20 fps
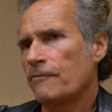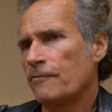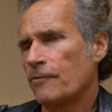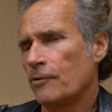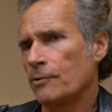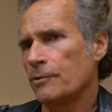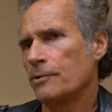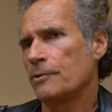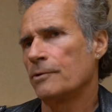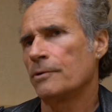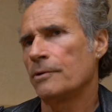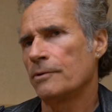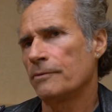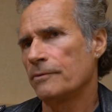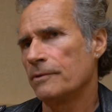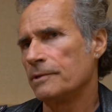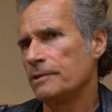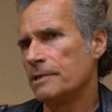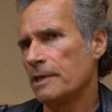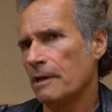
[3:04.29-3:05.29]
further
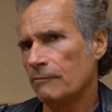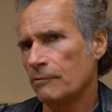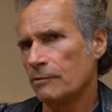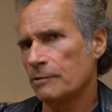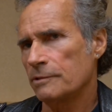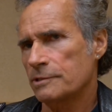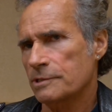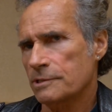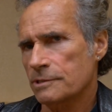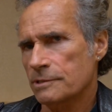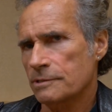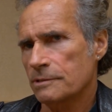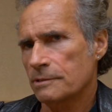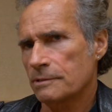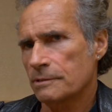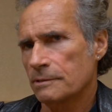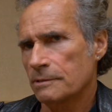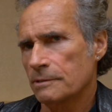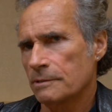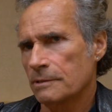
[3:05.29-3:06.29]
the devil's
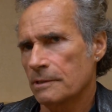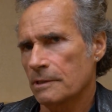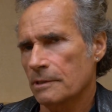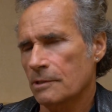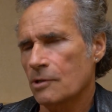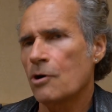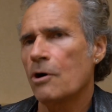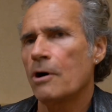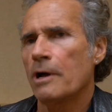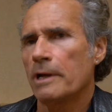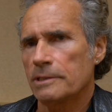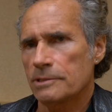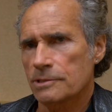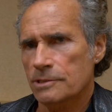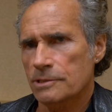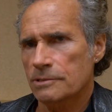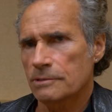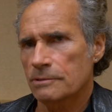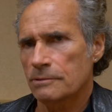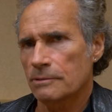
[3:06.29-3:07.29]

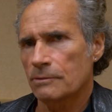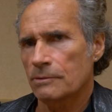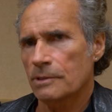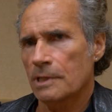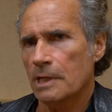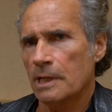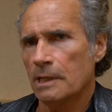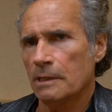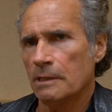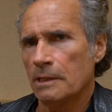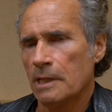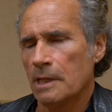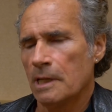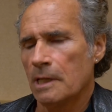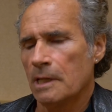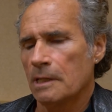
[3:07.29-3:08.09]
cause, okay?